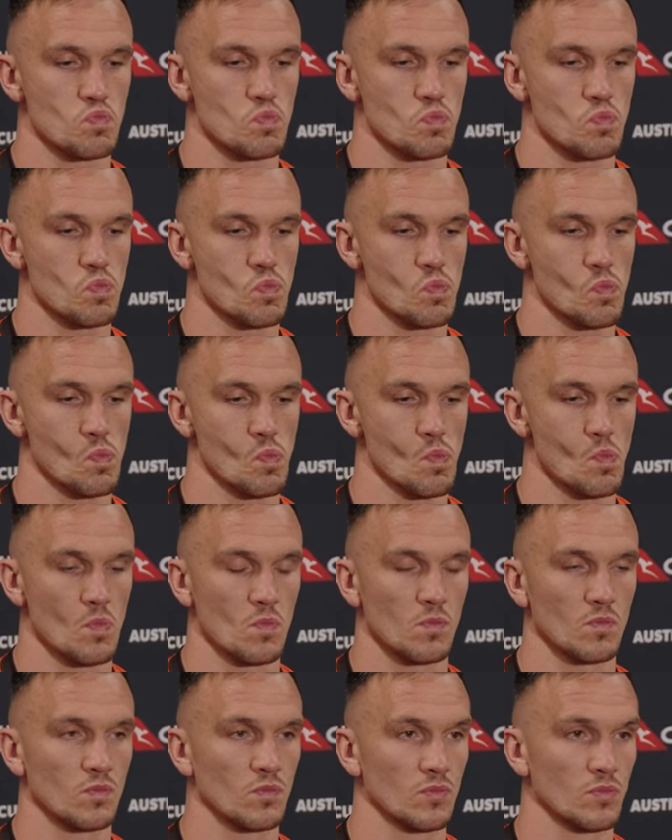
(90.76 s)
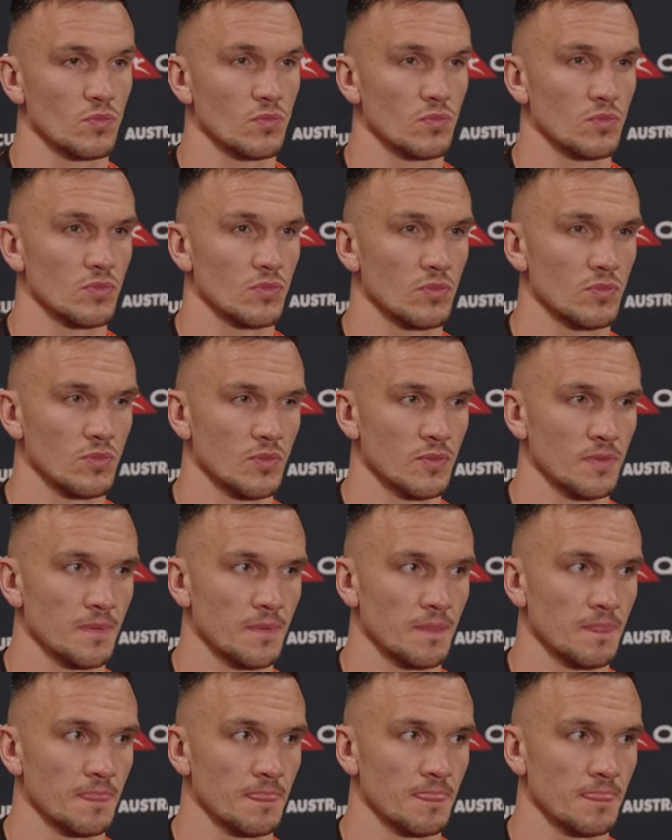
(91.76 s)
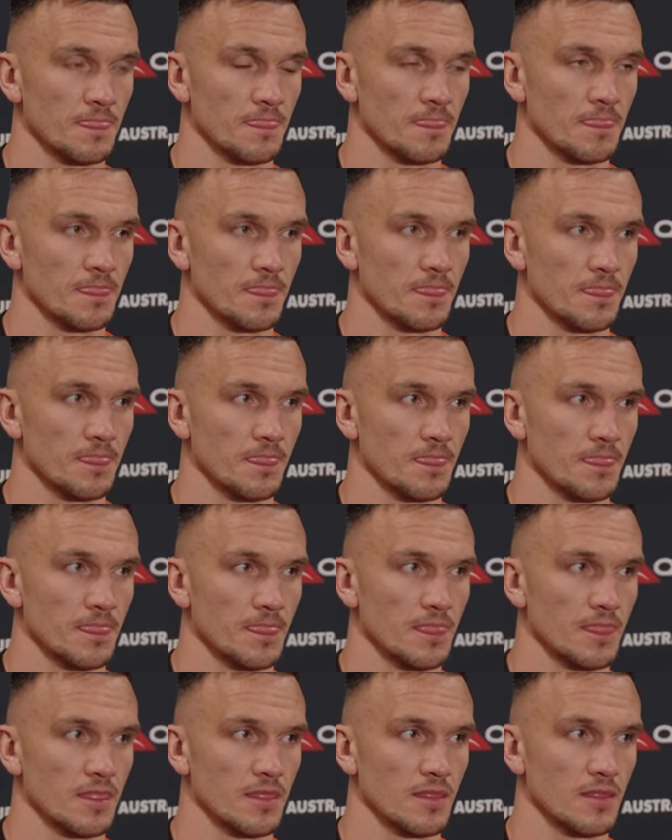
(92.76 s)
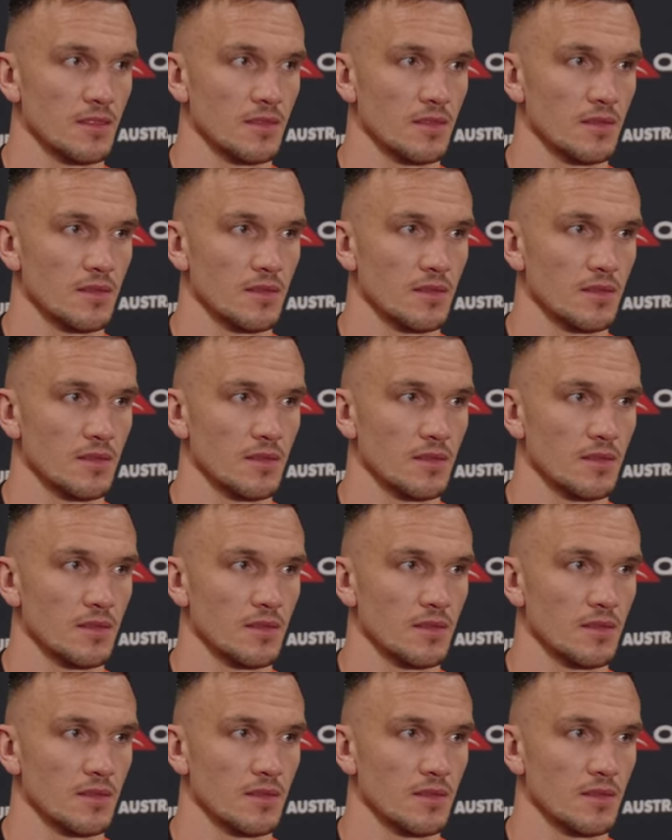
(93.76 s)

(not speaking)